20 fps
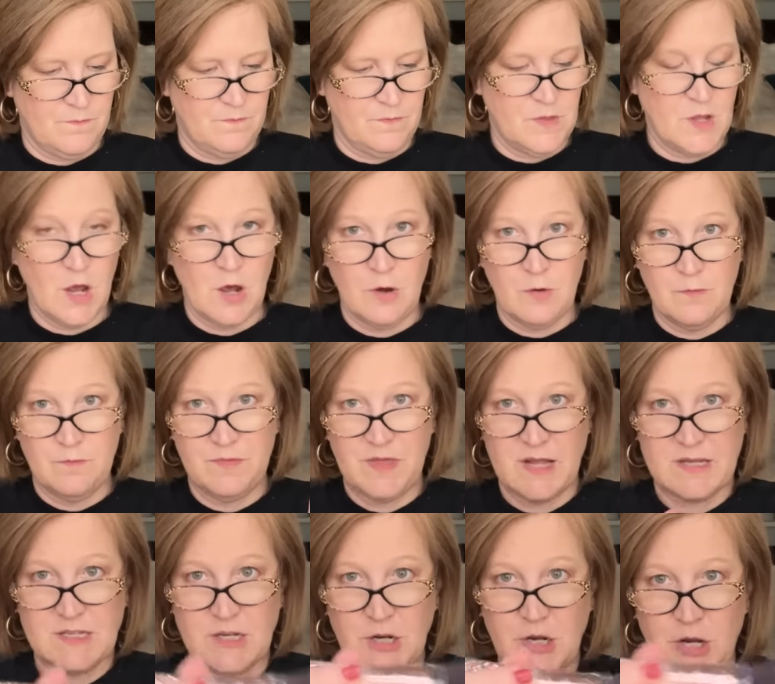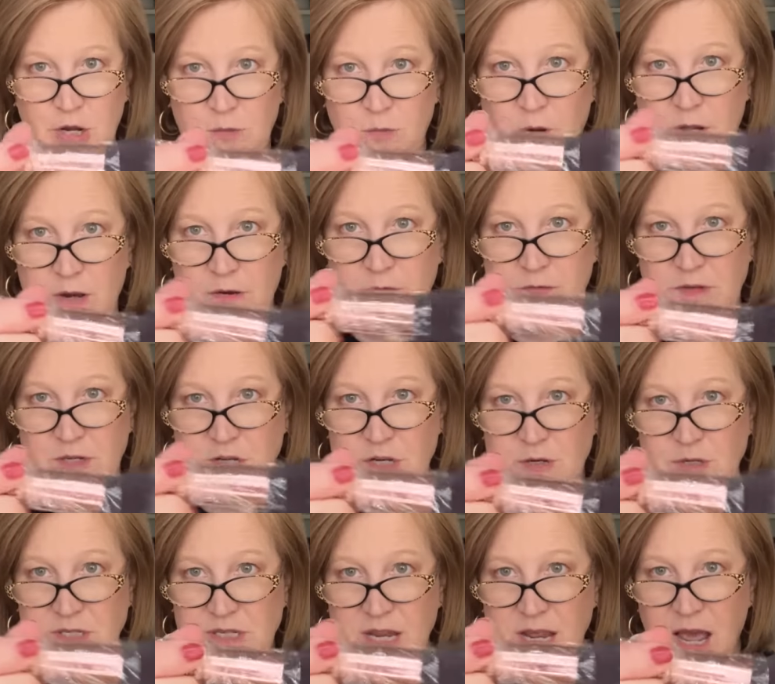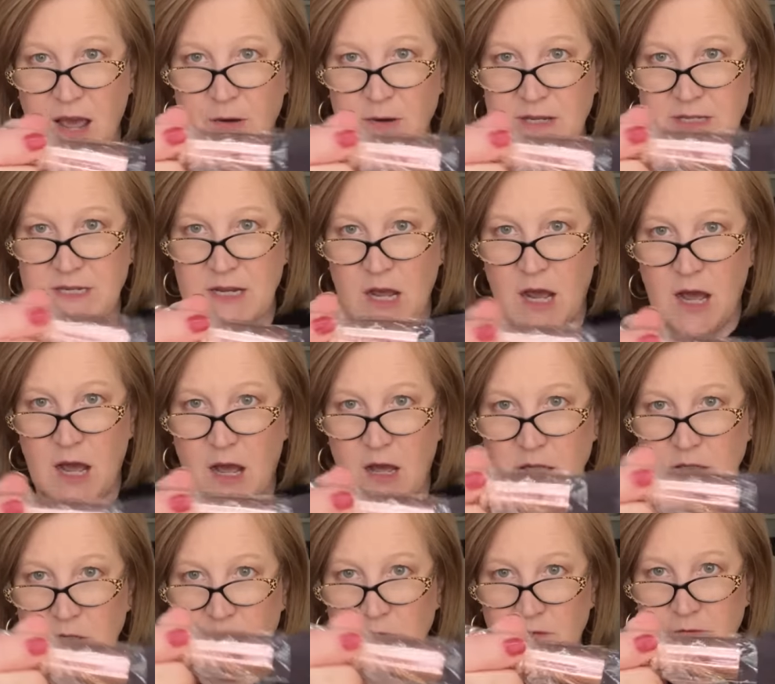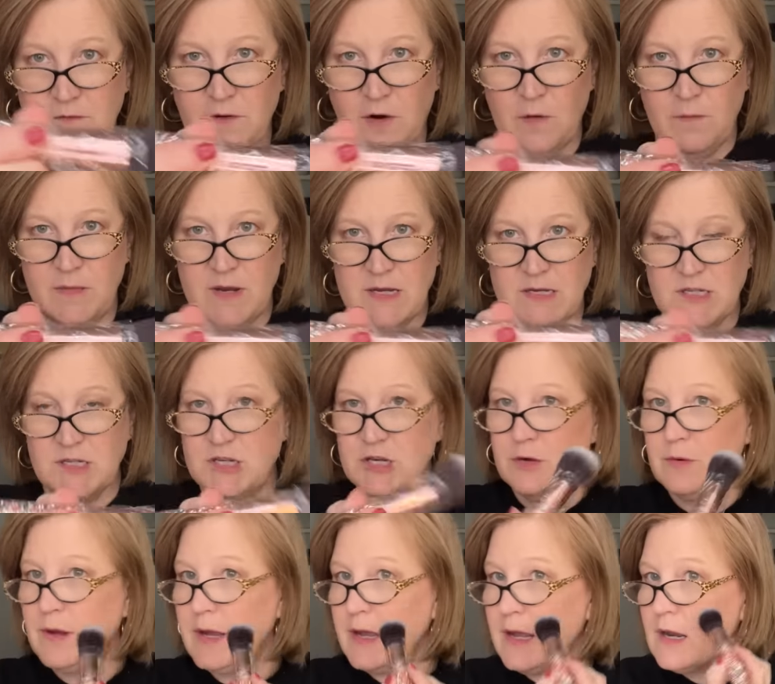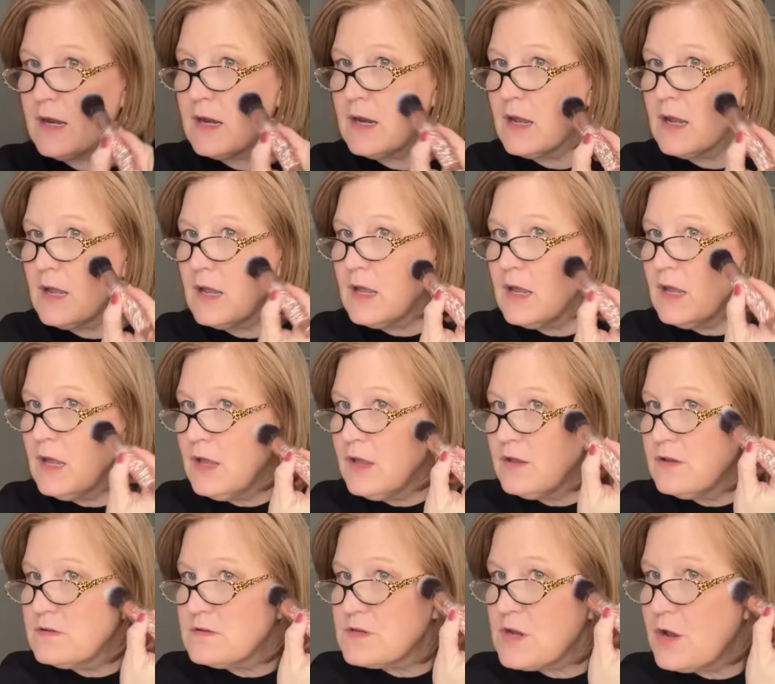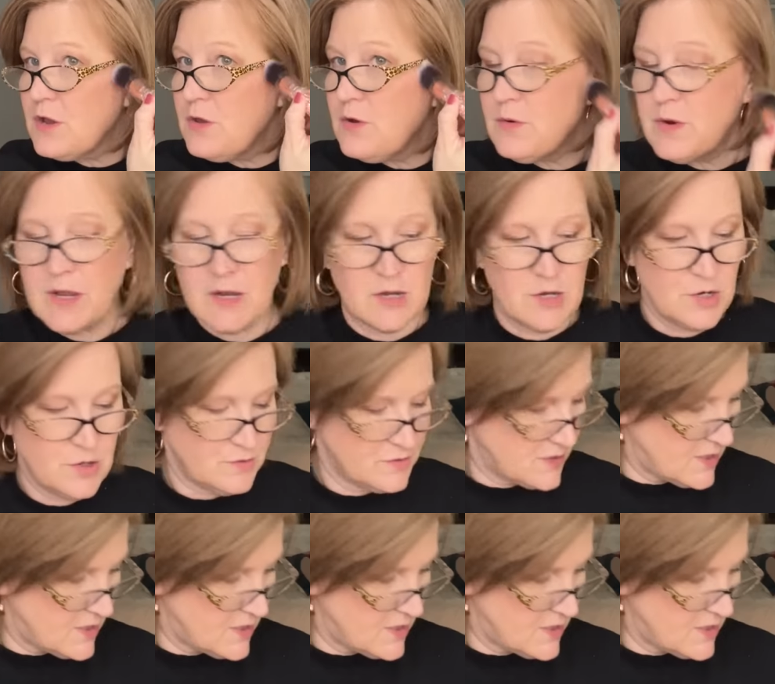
no, that's a good one. Do you see how it's got a little firmness to it? So you can use